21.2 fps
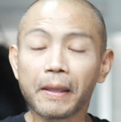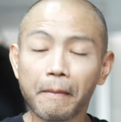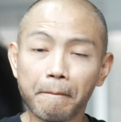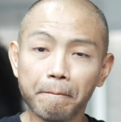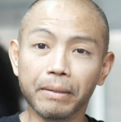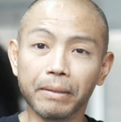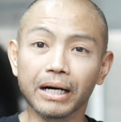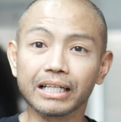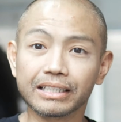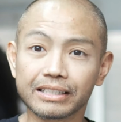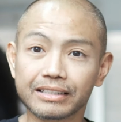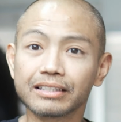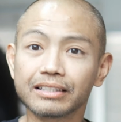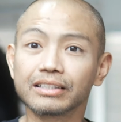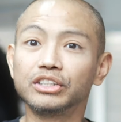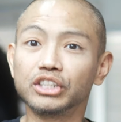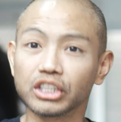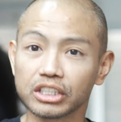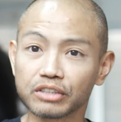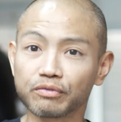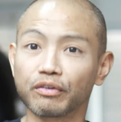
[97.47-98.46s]
but
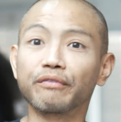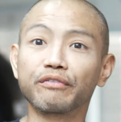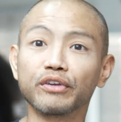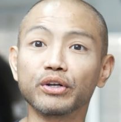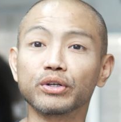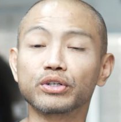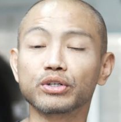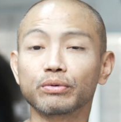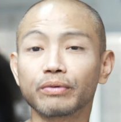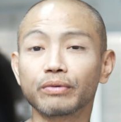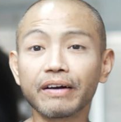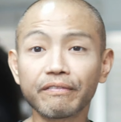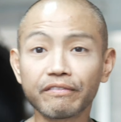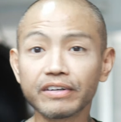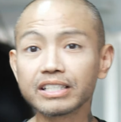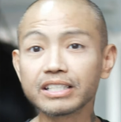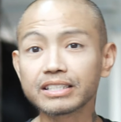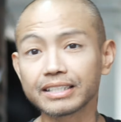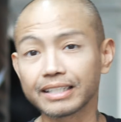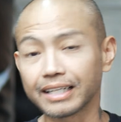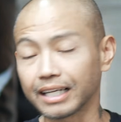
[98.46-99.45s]
just for future
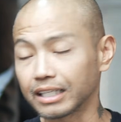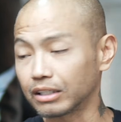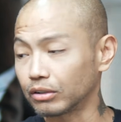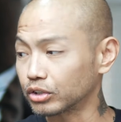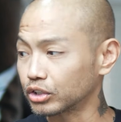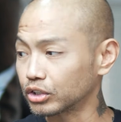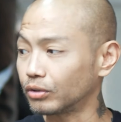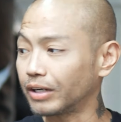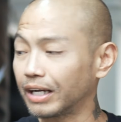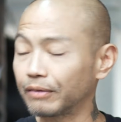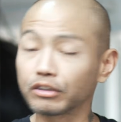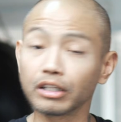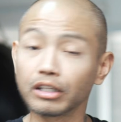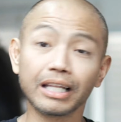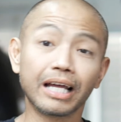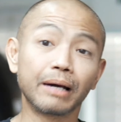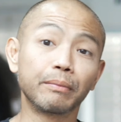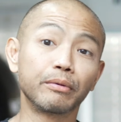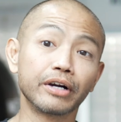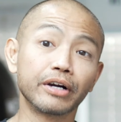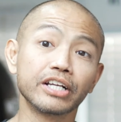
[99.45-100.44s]
reference. And I also have
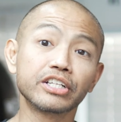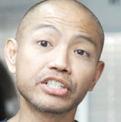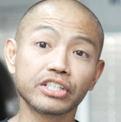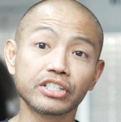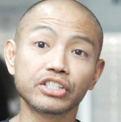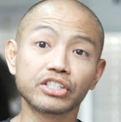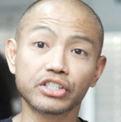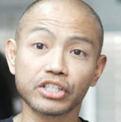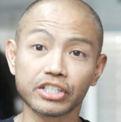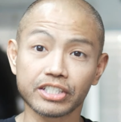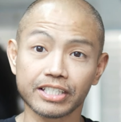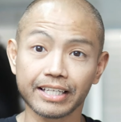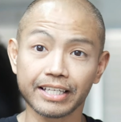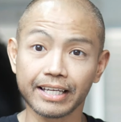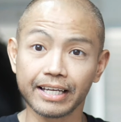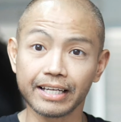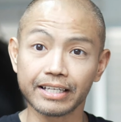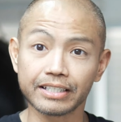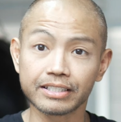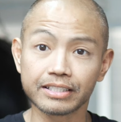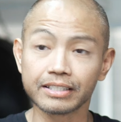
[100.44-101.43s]
collaborations just in
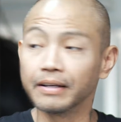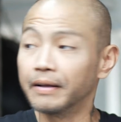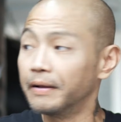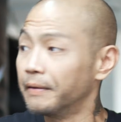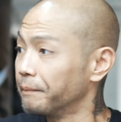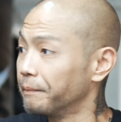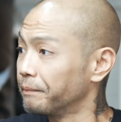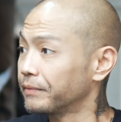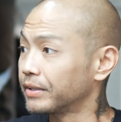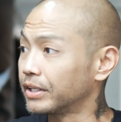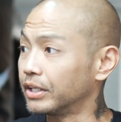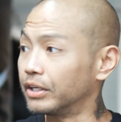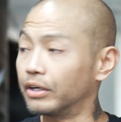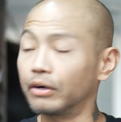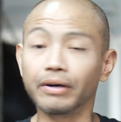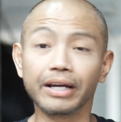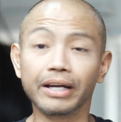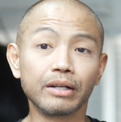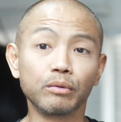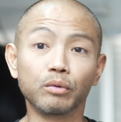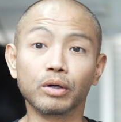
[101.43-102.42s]
case,
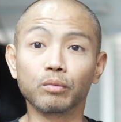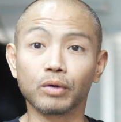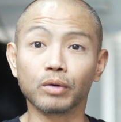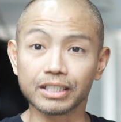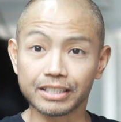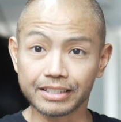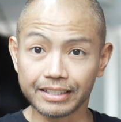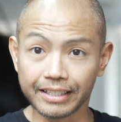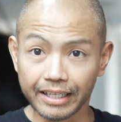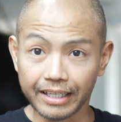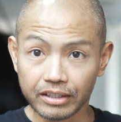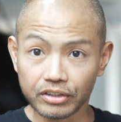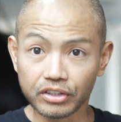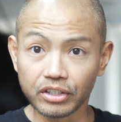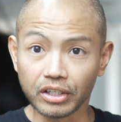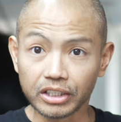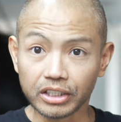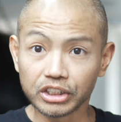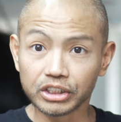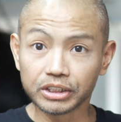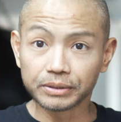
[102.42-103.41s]
anyone wants to get in
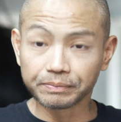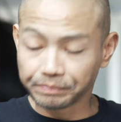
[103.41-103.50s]
touch.